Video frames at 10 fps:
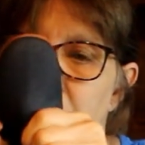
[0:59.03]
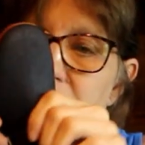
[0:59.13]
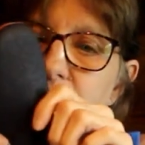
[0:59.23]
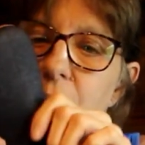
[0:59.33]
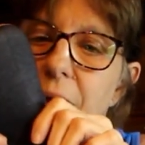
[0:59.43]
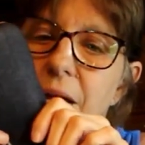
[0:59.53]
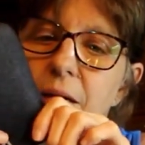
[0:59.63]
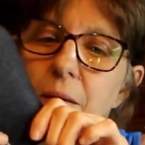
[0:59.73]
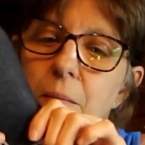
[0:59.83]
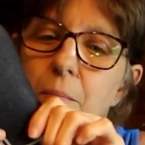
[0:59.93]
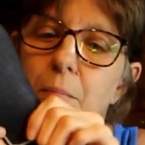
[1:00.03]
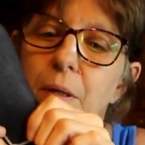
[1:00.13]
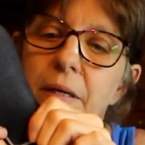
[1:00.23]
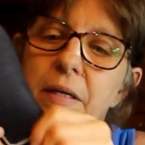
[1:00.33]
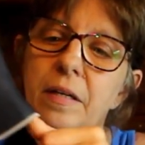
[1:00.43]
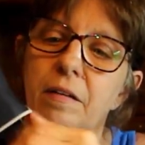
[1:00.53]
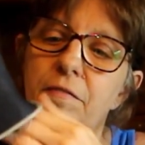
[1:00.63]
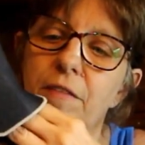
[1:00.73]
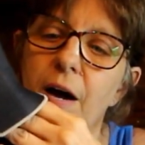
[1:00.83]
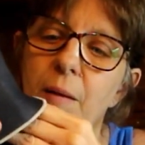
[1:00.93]
made from a blended
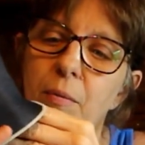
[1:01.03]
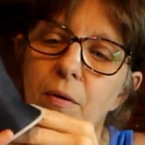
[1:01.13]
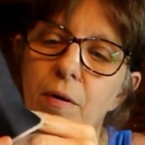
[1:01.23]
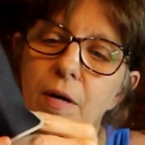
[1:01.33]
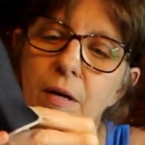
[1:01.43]
fiber